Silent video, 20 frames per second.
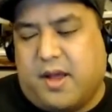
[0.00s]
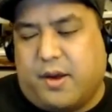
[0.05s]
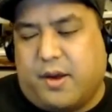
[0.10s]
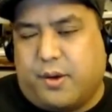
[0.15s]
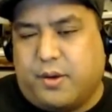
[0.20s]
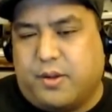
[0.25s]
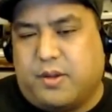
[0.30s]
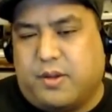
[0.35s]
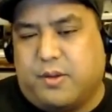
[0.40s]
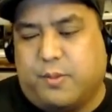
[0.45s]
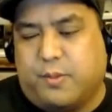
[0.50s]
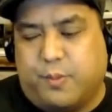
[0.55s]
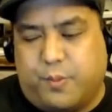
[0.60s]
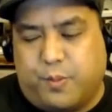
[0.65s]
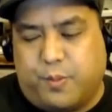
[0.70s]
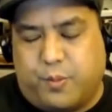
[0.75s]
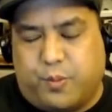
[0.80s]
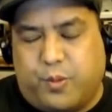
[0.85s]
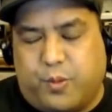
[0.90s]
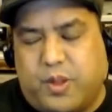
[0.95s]

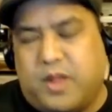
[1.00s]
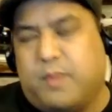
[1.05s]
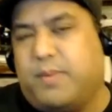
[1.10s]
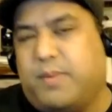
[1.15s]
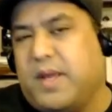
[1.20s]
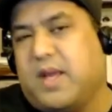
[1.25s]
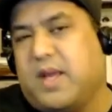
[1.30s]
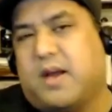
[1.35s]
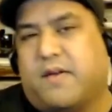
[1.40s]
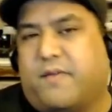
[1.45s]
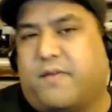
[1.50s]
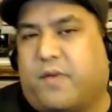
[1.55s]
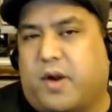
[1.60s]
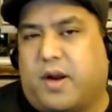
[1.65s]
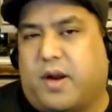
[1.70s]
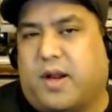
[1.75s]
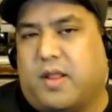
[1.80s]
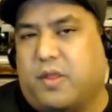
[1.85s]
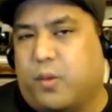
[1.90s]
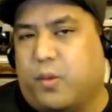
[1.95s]
with it being
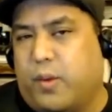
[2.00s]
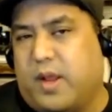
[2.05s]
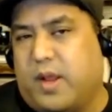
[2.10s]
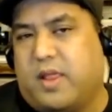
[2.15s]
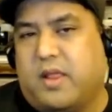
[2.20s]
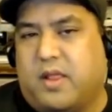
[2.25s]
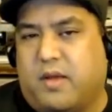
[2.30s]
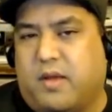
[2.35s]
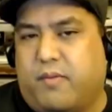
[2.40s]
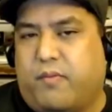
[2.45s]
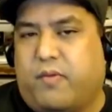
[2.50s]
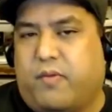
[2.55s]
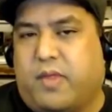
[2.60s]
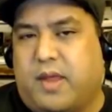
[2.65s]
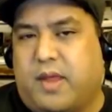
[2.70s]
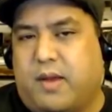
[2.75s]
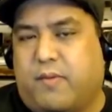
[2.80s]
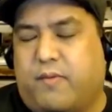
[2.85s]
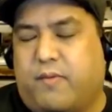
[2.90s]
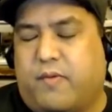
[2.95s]
upfront, the way that
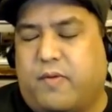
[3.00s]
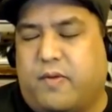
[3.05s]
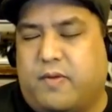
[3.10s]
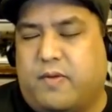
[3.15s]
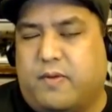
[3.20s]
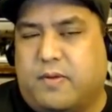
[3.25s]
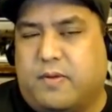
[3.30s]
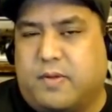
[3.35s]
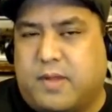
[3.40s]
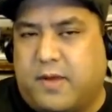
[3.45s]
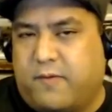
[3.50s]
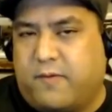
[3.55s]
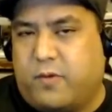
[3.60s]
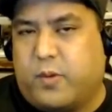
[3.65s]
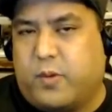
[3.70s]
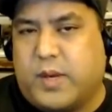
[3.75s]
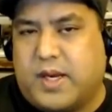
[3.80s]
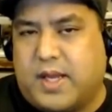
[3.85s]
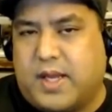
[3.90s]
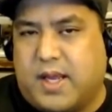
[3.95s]
they've
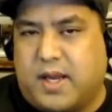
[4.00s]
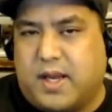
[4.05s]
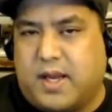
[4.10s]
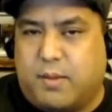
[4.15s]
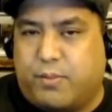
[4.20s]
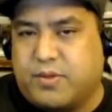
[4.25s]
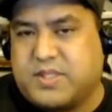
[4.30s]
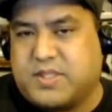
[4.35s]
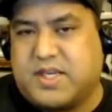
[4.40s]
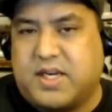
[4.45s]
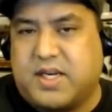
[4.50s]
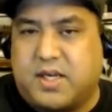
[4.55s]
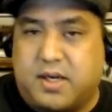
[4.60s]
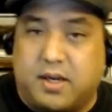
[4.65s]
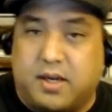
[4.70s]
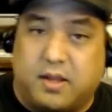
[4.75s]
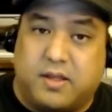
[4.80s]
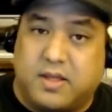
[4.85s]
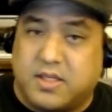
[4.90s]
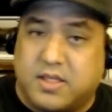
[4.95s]
went ahead and presented
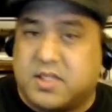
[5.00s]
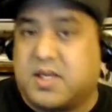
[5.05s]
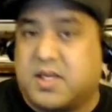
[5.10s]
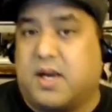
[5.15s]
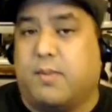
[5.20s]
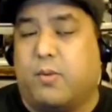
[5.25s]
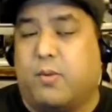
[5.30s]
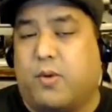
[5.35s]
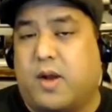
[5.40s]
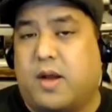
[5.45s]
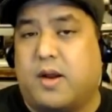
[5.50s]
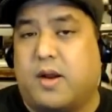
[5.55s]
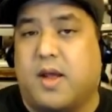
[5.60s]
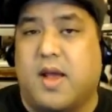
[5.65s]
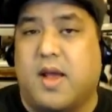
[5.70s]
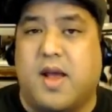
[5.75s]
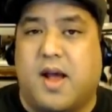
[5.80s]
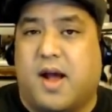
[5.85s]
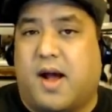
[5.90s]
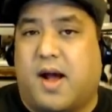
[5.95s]
it this time around,
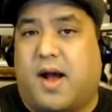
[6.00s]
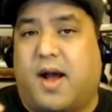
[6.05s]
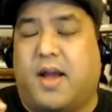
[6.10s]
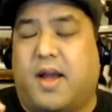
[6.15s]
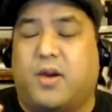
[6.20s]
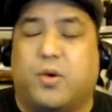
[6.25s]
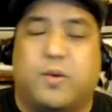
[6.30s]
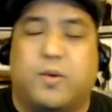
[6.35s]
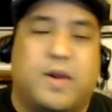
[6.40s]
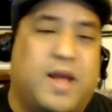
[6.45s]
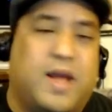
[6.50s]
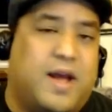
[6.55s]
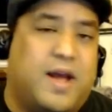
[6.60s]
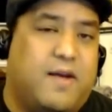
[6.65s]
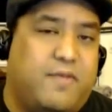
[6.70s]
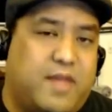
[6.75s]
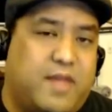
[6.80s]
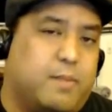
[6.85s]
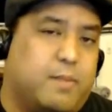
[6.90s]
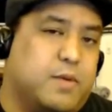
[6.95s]
I don't
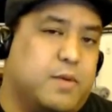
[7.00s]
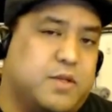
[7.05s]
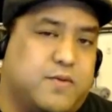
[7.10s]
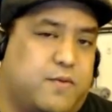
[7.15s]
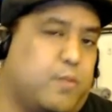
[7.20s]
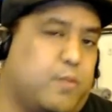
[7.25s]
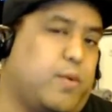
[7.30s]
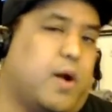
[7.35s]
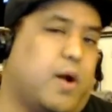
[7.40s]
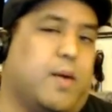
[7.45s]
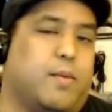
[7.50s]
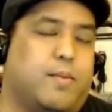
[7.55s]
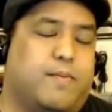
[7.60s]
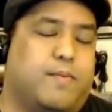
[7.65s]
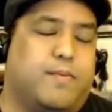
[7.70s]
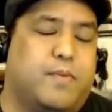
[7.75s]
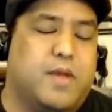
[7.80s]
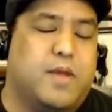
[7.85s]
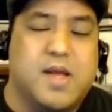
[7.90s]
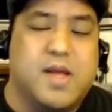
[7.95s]
have that much of a problem.
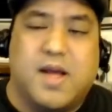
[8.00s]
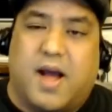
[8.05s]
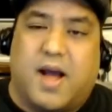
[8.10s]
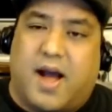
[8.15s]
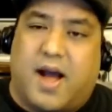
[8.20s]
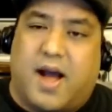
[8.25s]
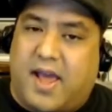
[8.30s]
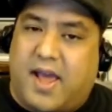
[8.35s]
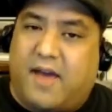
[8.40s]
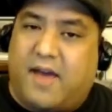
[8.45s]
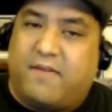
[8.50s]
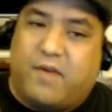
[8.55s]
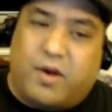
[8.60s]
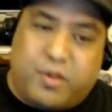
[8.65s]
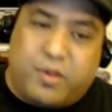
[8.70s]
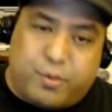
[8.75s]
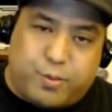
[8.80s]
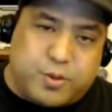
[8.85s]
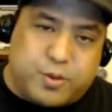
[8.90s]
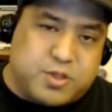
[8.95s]
I have
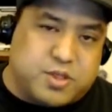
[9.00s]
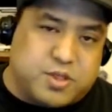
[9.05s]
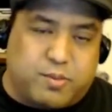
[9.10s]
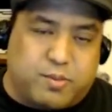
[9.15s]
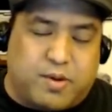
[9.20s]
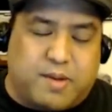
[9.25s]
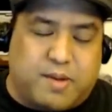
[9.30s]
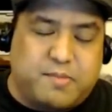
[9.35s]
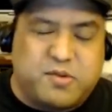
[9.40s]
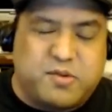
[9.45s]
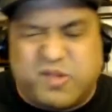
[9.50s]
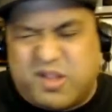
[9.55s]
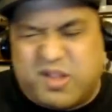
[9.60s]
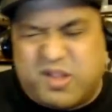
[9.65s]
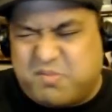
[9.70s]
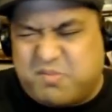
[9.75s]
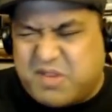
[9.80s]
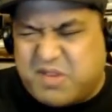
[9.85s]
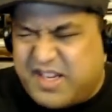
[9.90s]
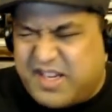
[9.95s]
other personal problems with
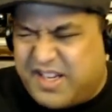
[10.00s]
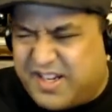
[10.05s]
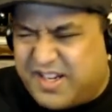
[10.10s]
it, but